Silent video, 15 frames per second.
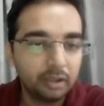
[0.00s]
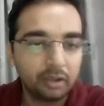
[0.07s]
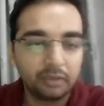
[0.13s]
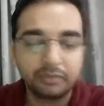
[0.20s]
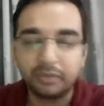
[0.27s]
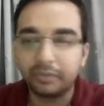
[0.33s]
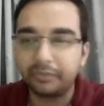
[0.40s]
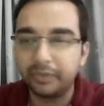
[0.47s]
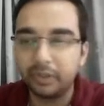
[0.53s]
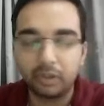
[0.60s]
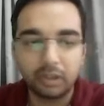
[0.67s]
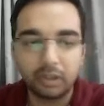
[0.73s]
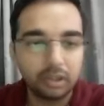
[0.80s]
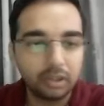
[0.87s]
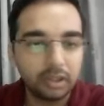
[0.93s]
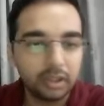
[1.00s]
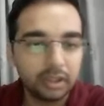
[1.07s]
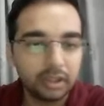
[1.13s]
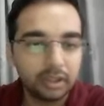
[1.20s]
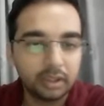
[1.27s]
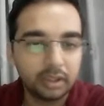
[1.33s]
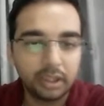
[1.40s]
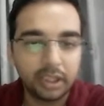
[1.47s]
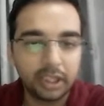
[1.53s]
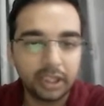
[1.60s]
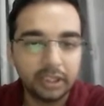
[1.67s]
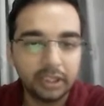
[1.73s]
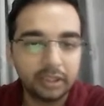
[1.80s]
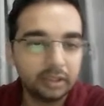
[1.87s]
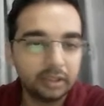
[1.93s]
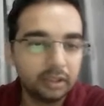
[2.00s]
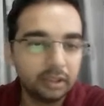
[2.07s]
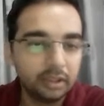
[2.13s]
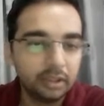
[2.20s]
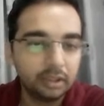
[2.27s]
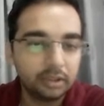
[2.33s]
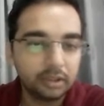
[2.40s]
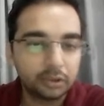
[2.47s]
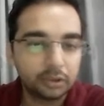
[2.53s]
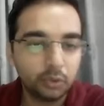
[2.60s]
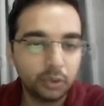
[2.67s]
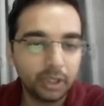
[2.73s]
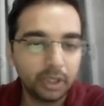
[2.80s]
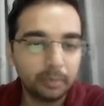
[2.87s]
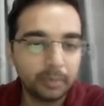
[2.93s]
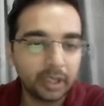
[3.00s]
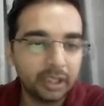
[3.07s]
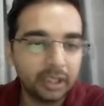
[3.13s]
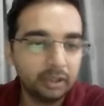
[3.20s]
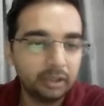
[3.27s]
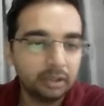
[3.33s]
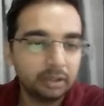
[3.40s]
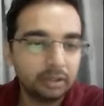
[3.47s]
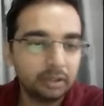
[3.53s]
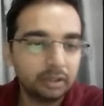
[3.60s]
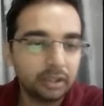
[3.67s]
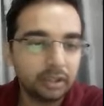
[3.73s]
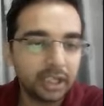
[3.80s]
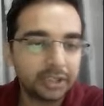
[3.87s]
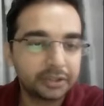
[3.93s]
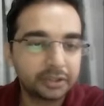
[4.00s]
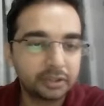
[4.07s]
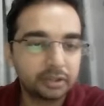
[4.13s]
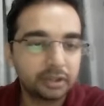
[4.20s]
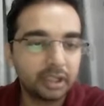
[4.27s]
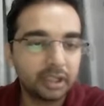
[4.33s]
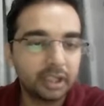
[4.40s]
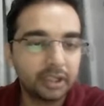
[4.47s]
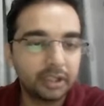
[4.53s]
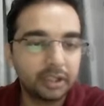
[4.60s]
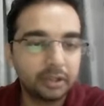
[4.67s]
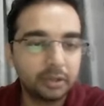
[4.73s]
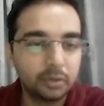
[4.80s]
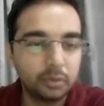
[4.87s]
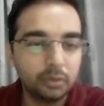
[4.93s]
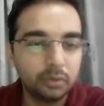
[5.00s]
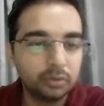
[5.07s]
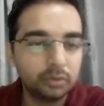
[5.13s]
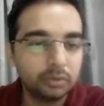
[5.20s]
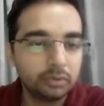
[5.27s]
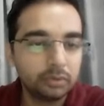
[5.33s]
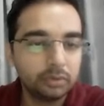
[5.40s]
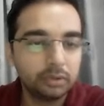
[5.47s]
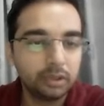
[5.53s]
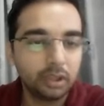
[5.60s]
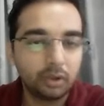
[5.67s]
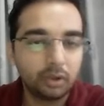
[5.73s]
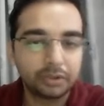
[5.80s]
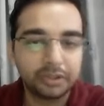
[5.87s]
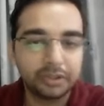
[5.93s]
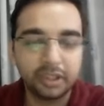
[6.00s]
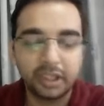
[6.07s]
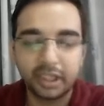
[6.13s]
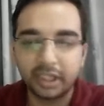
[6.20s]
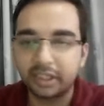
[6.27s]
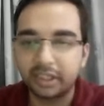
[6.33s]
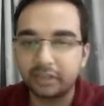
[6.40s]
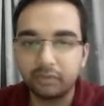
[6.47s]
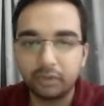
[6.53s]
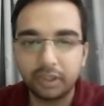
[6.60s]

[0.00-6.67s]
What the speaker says: of the phenol, and the sodium ion gets connected to the oxygen negative.